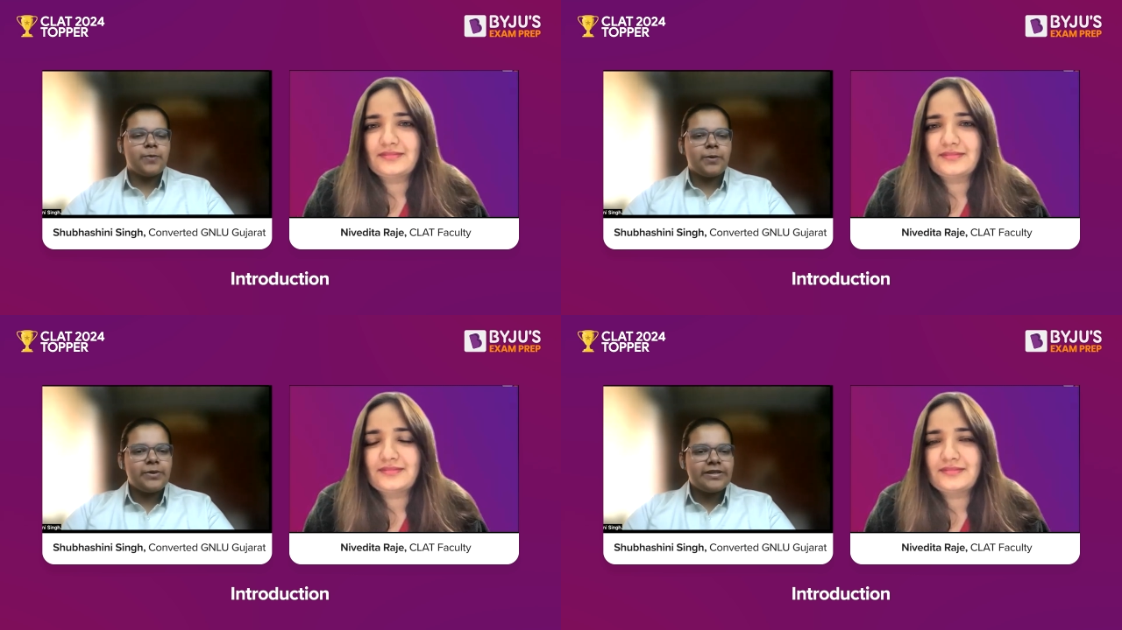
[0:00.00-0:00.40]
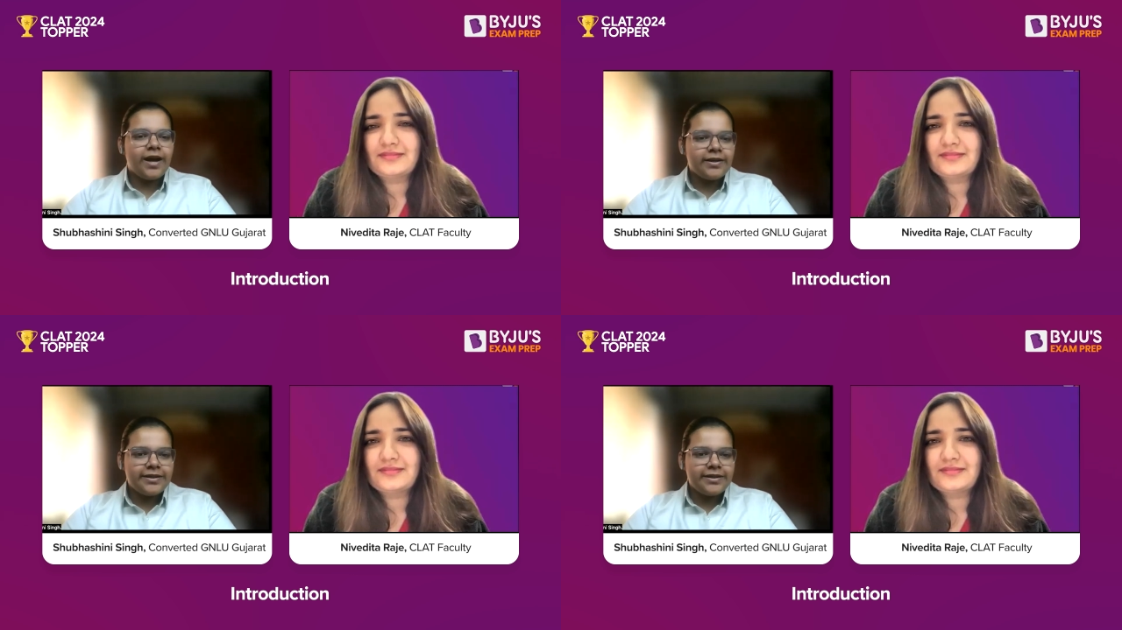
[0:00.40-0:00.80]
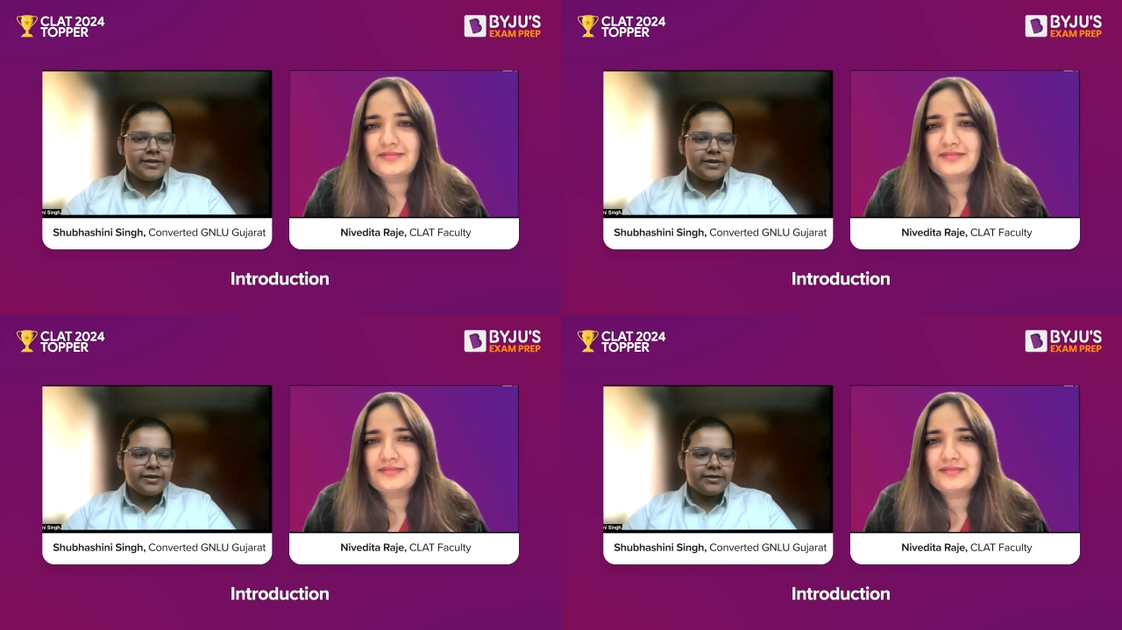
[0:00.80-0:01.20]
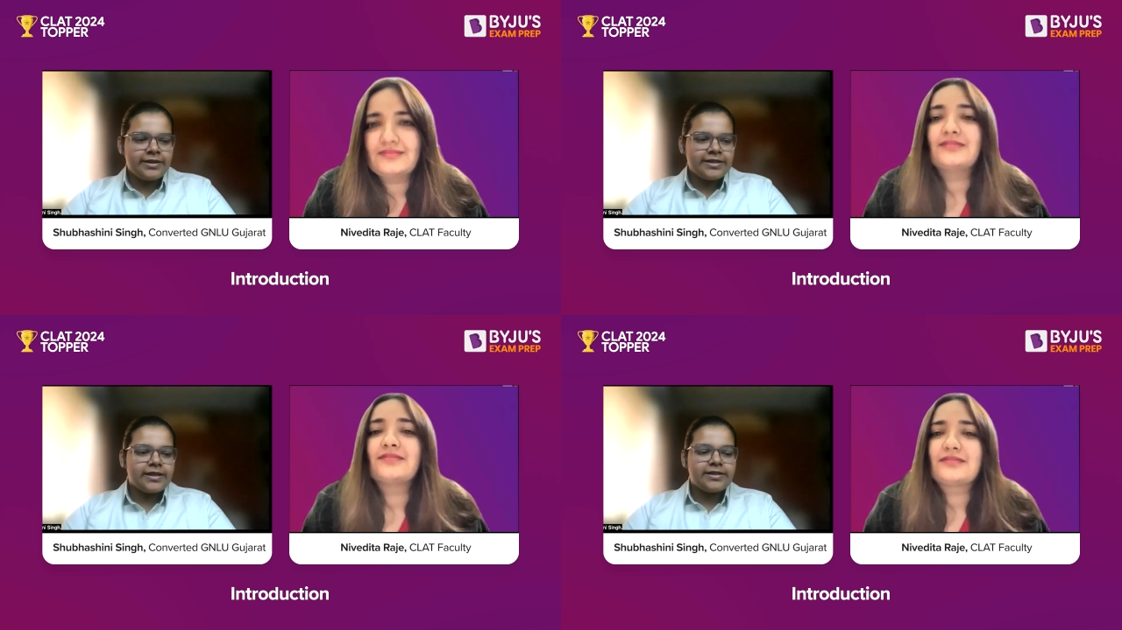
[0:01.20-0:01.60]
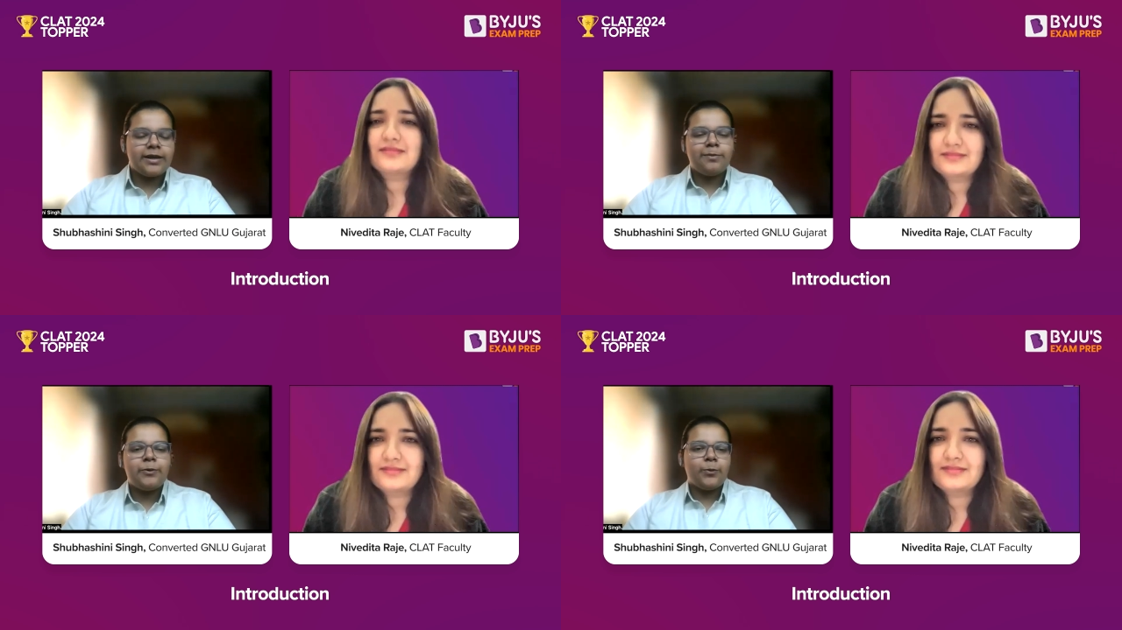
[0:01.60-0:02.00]
Speaker 1: that was when we started uh,
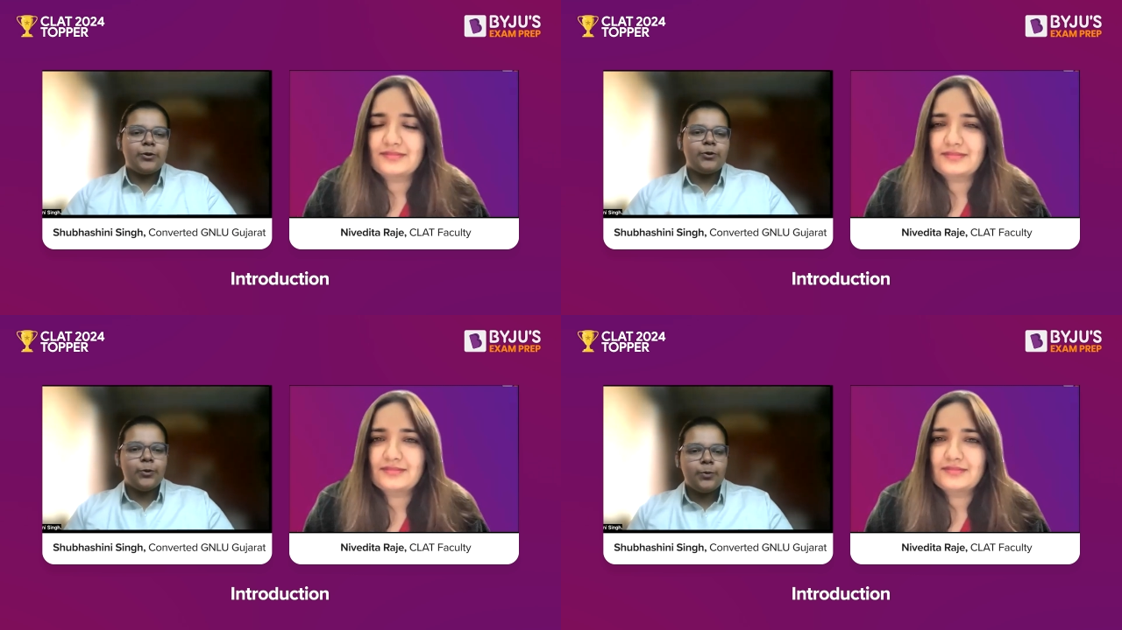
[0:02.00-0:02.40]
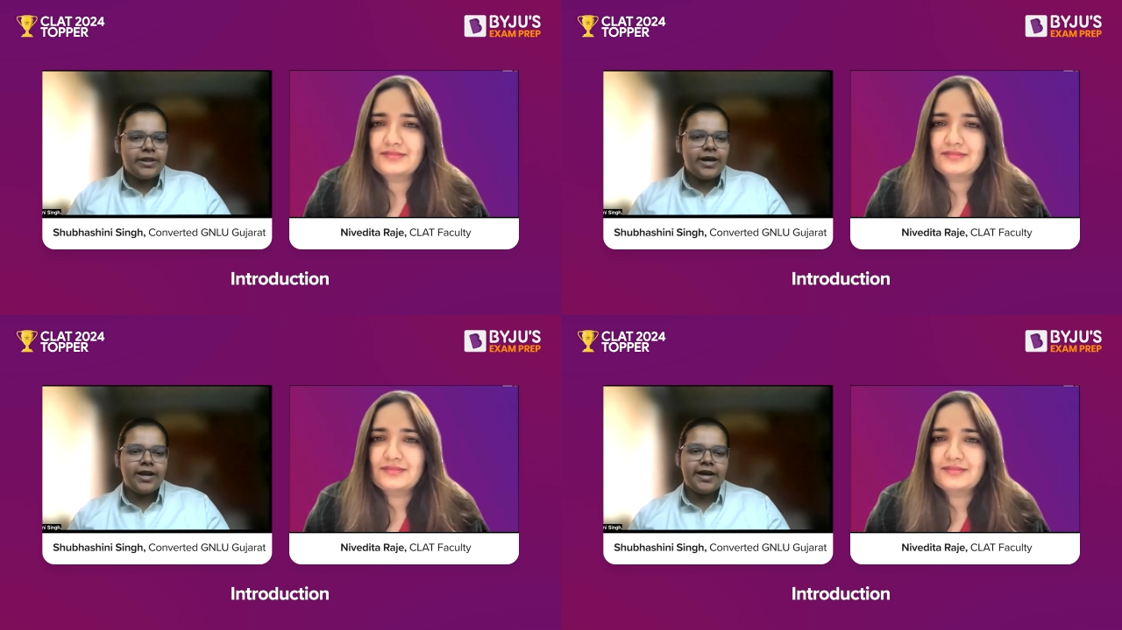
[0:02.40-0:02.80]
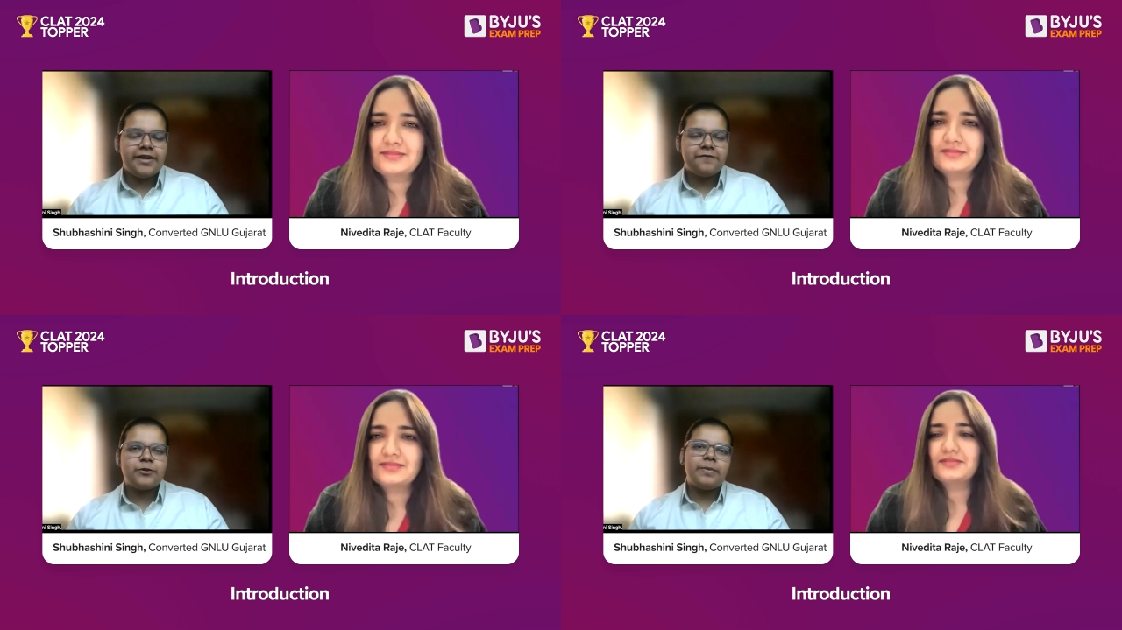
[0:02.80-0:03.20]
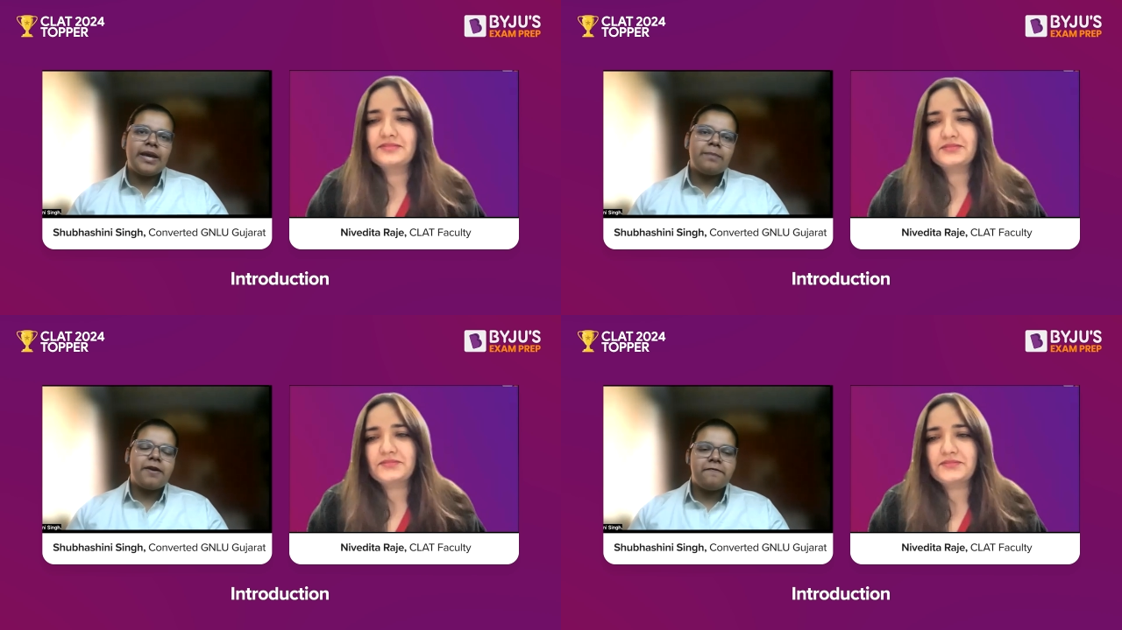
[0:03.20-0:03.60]
discussing about what to do with our lives.